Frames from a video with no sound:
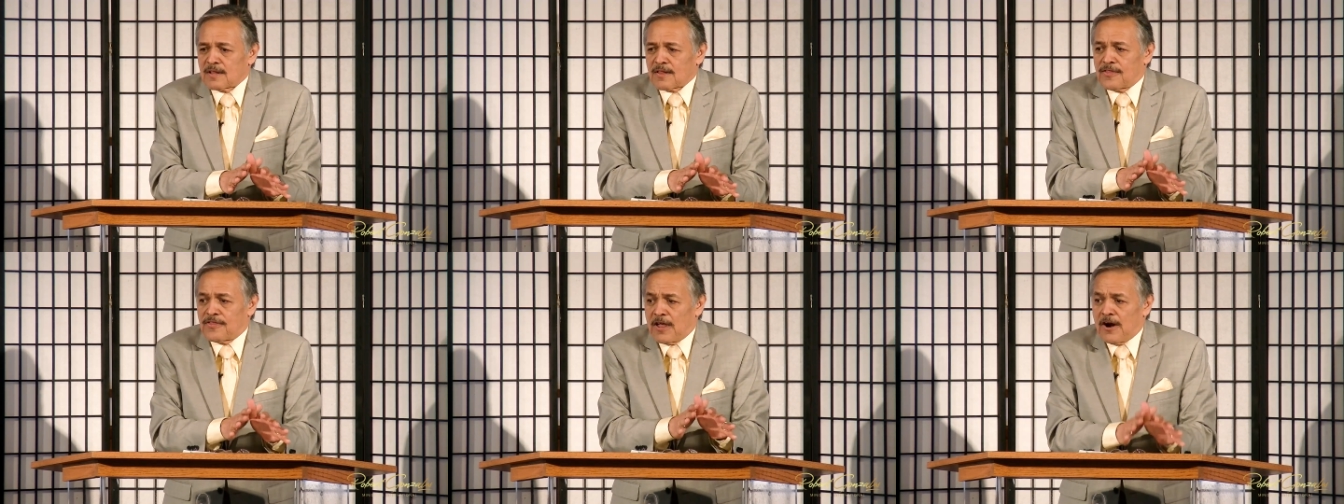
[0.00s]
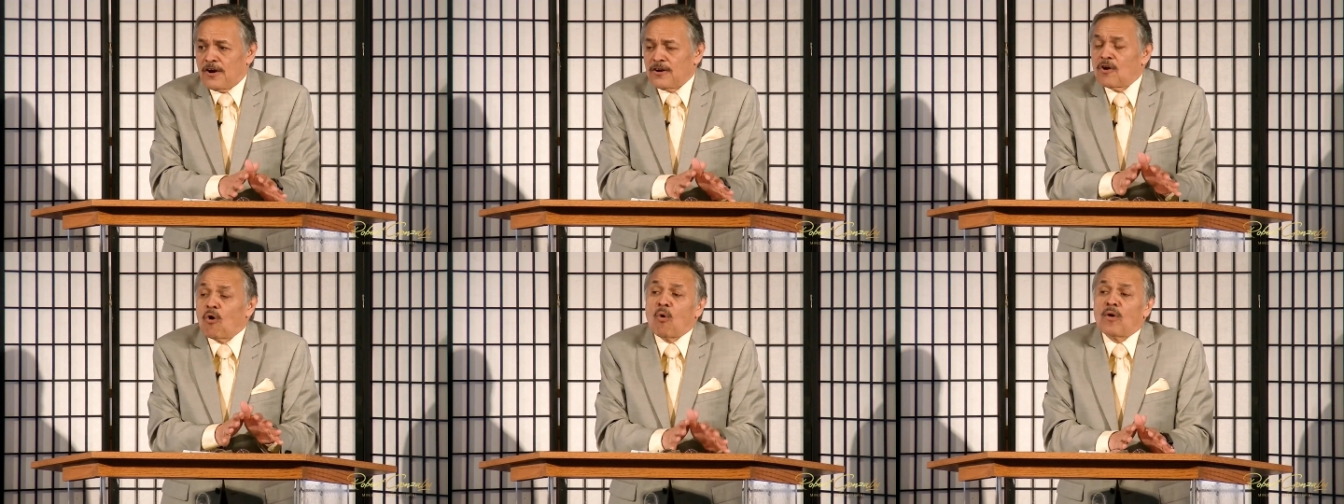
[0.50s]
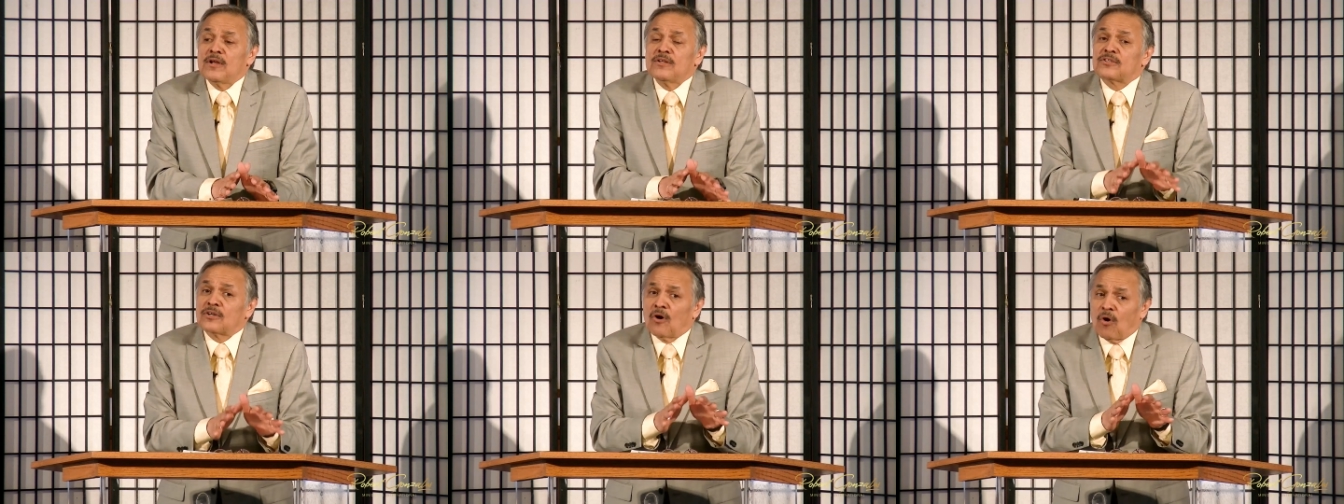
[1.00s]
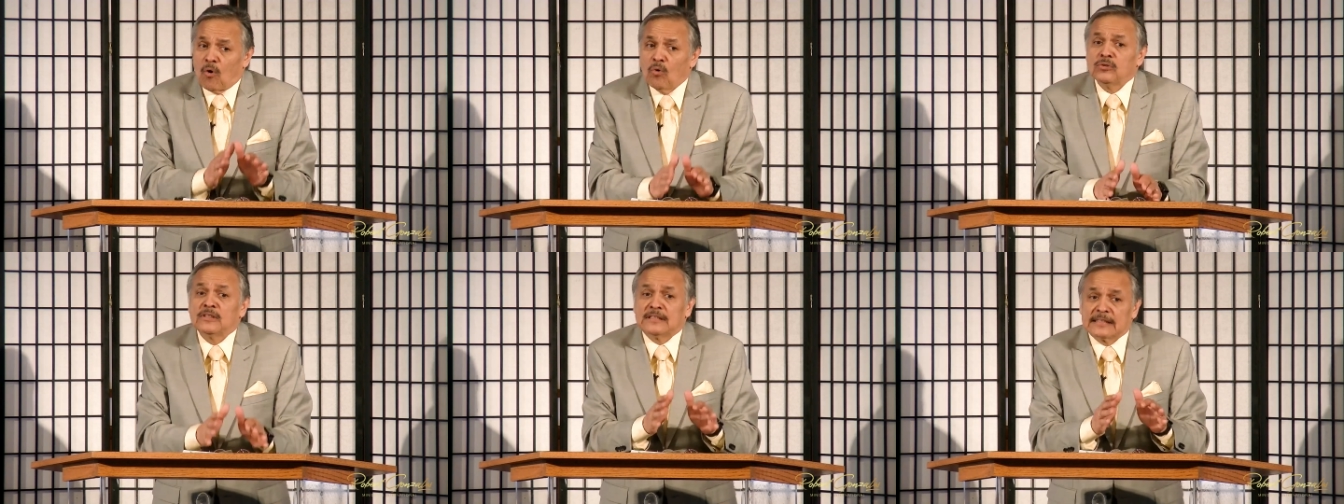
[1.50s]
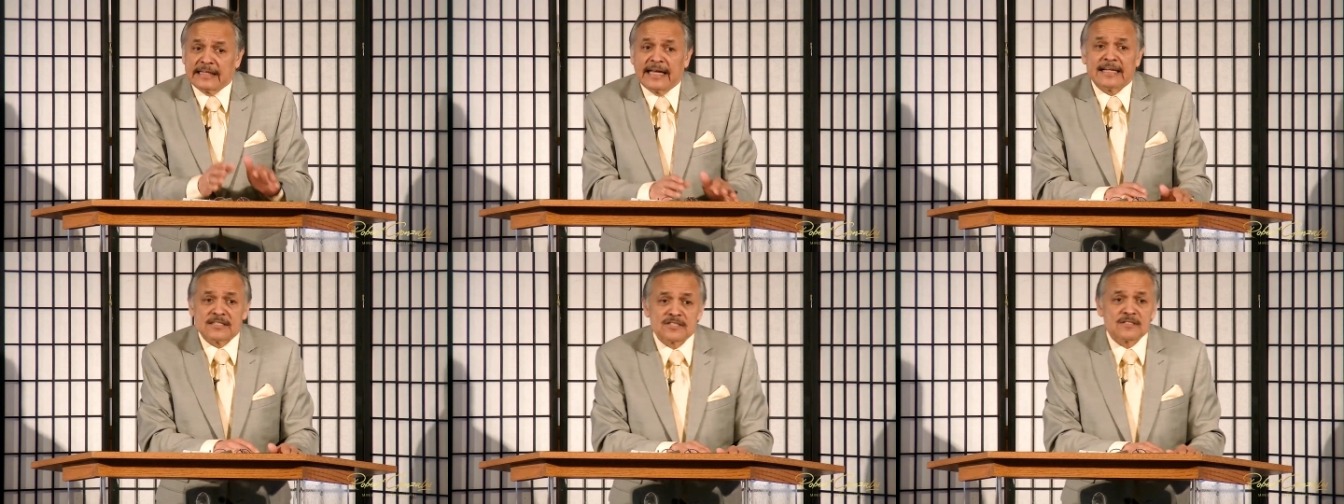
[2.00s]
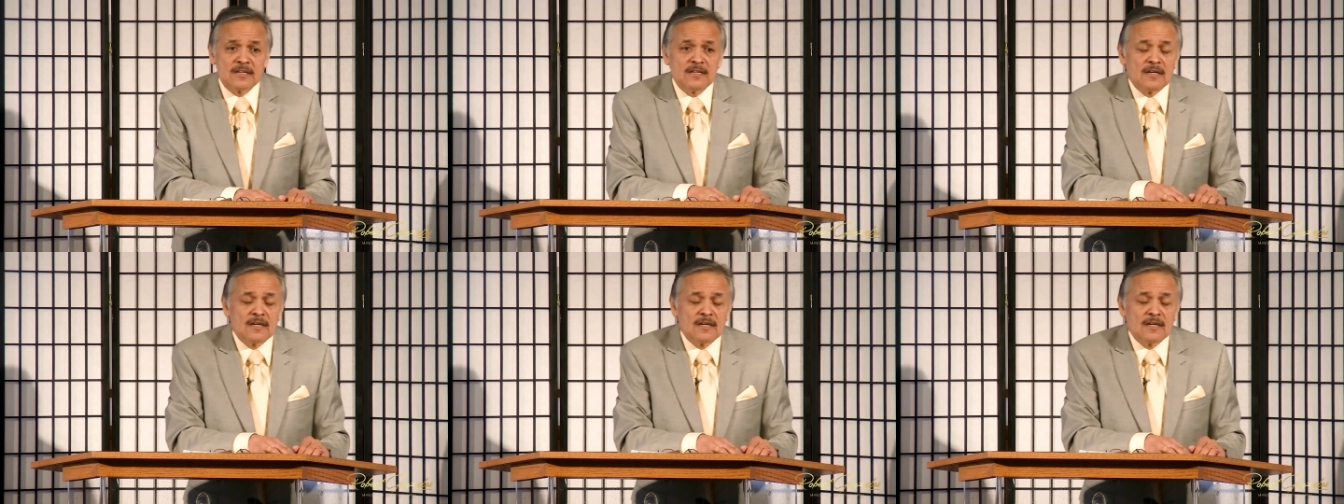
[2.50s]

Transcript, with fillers: they're going to hold it against